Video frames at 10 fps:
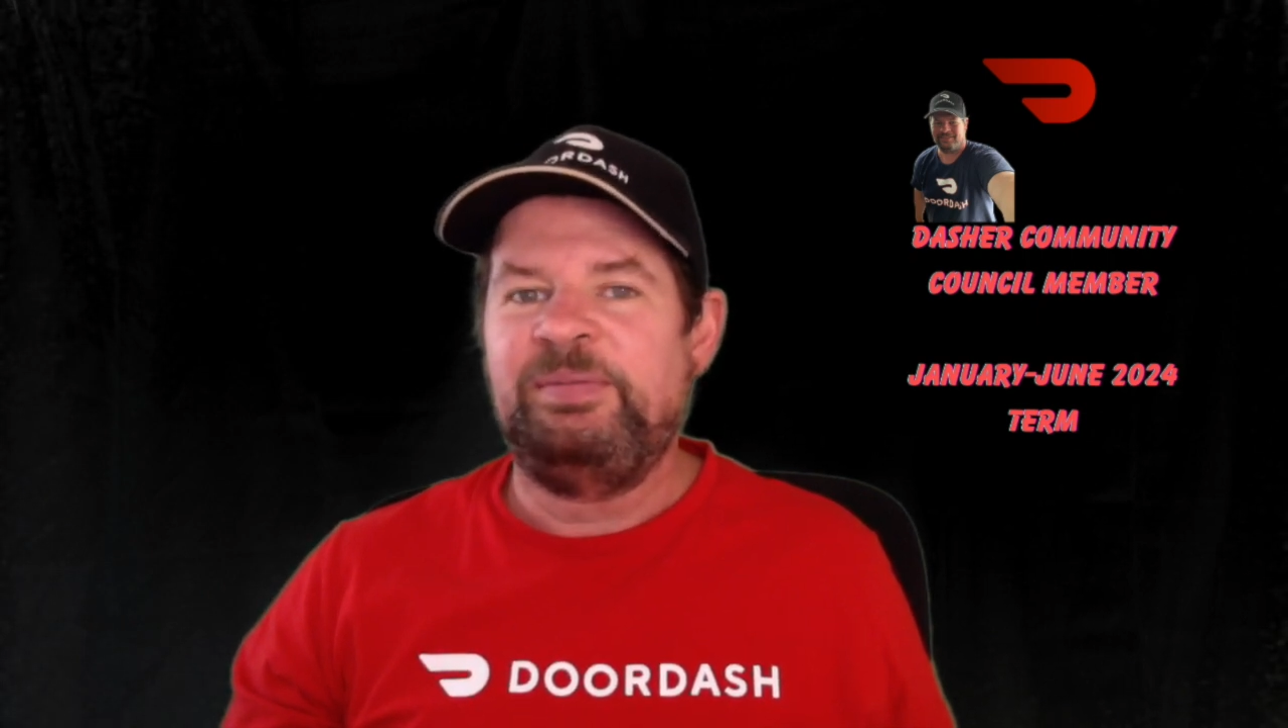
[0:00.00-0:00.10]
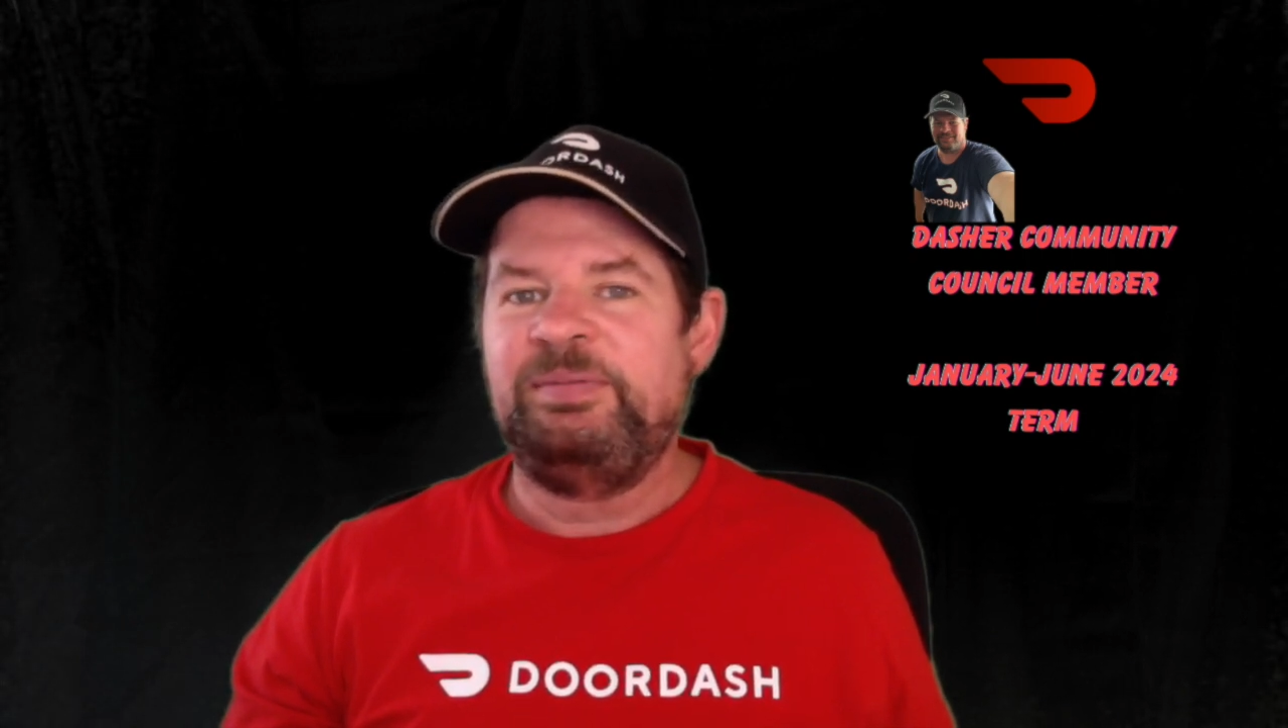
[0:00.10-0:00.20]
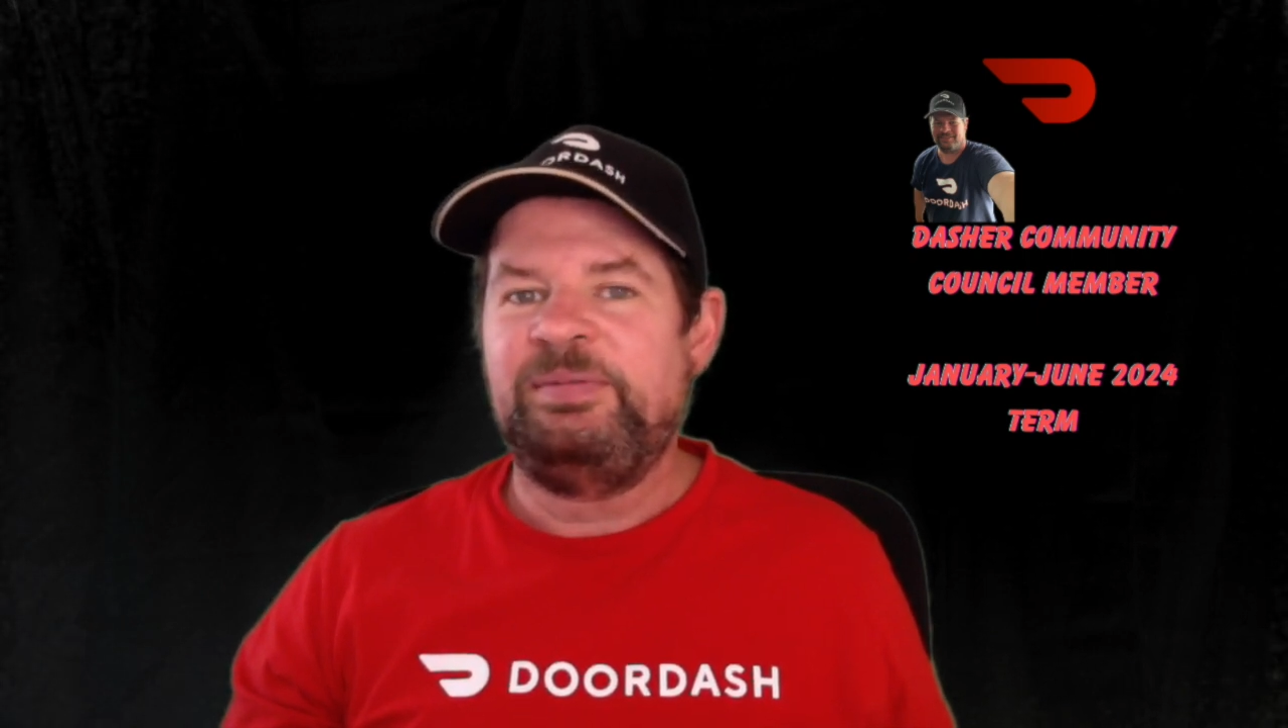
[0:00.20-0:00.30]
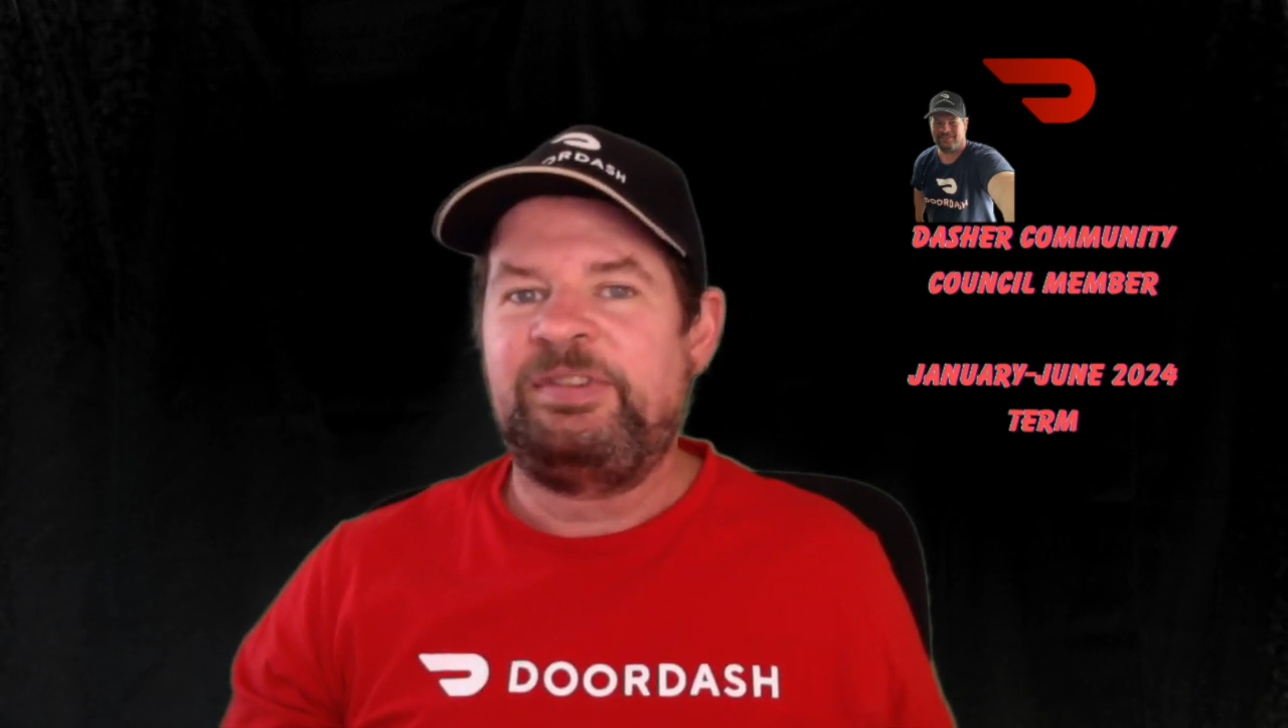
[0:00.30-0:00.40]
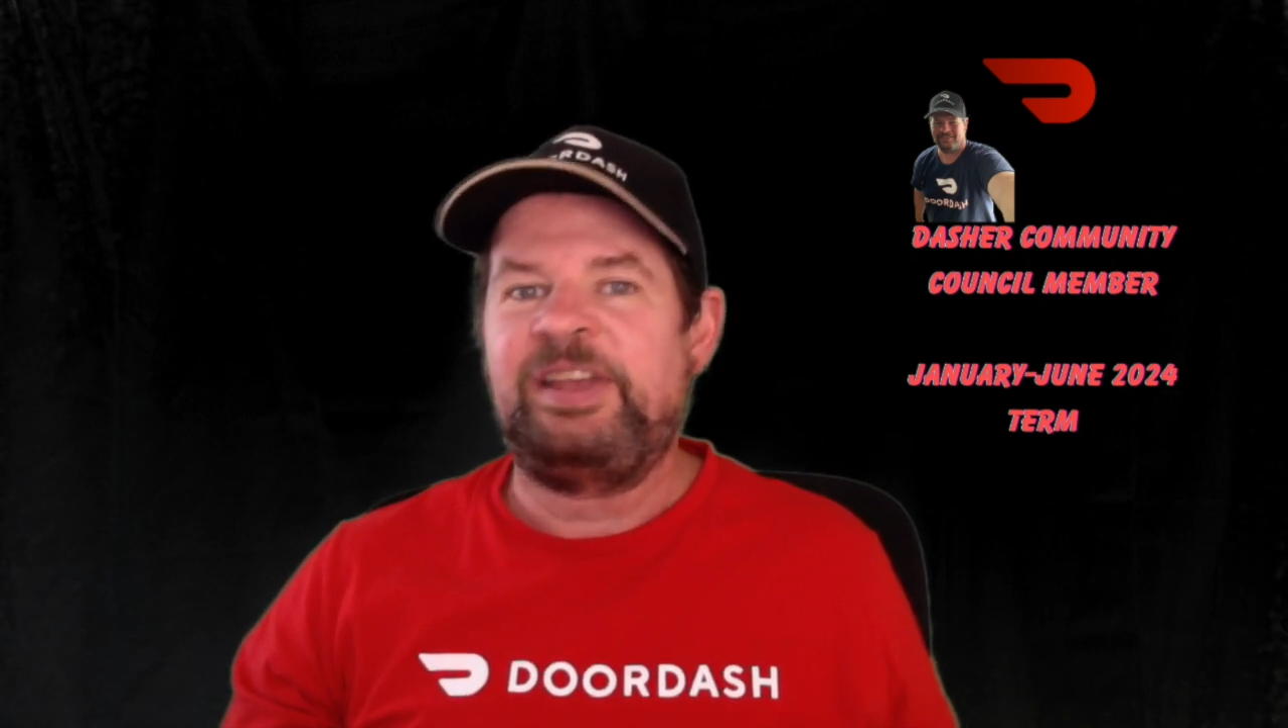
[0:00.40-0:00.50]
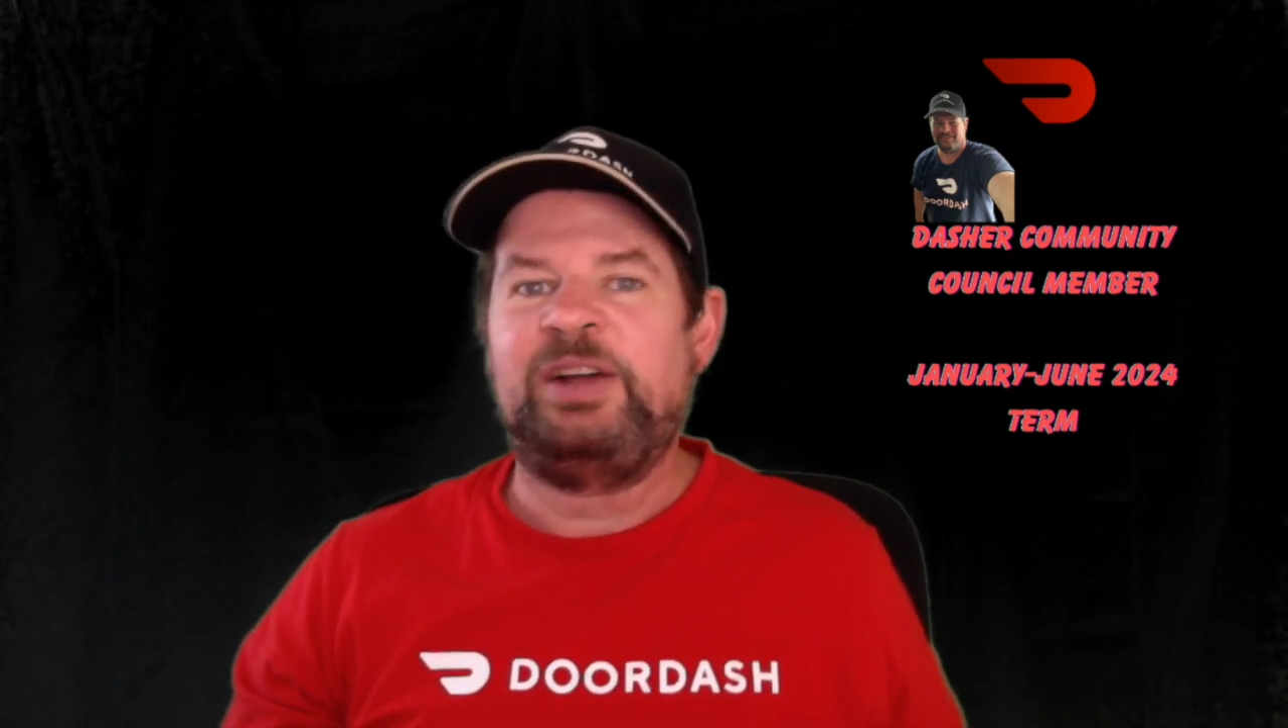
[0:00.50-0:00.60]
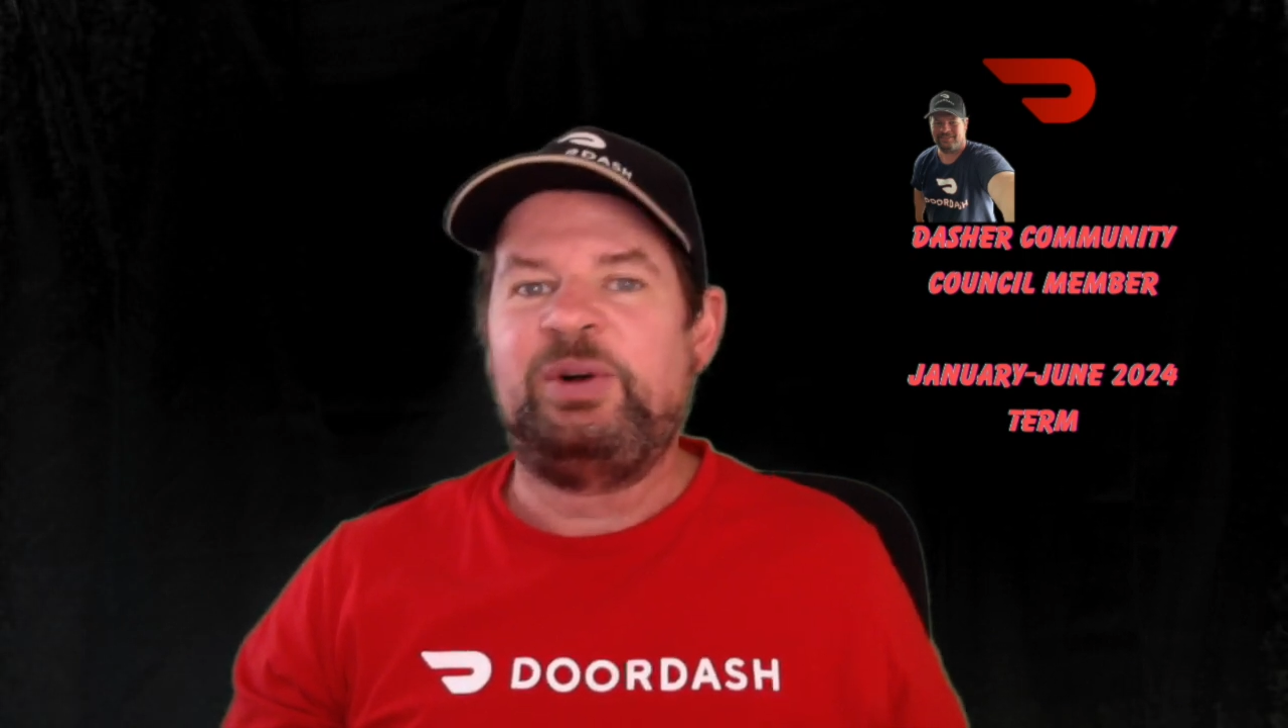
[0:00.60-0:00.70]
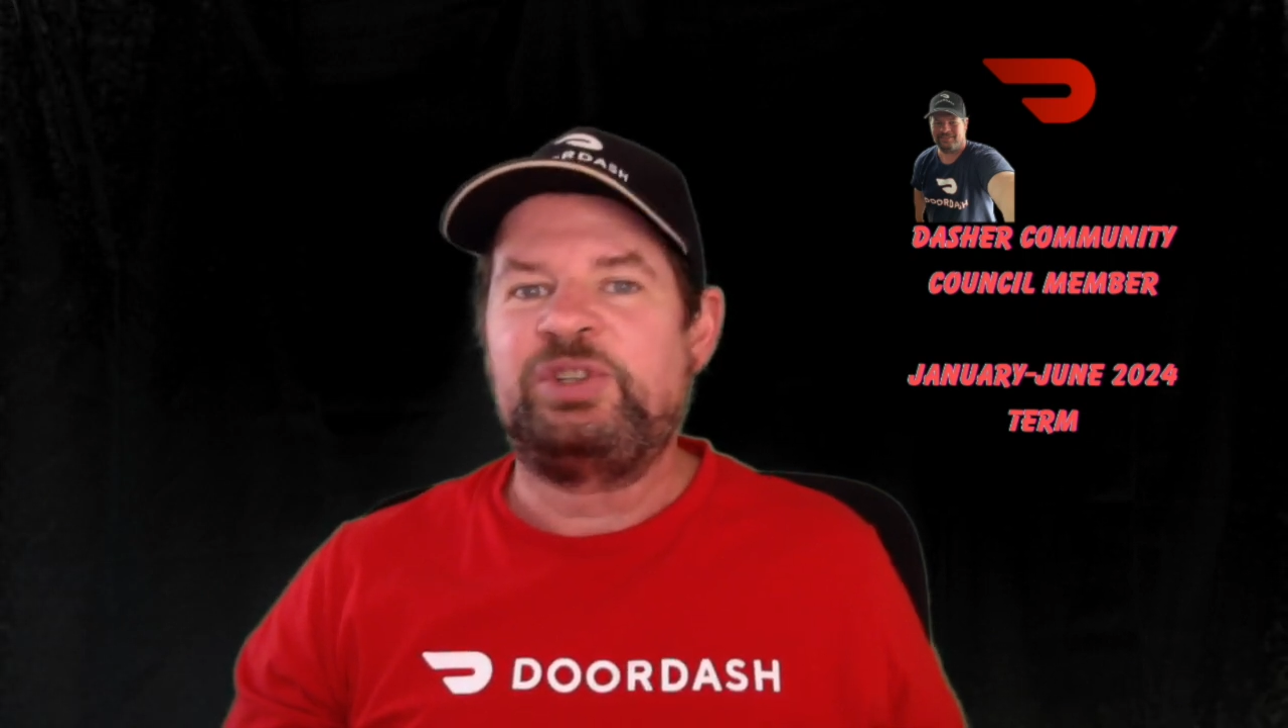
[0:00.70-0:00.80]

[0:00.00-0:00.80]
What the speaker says: single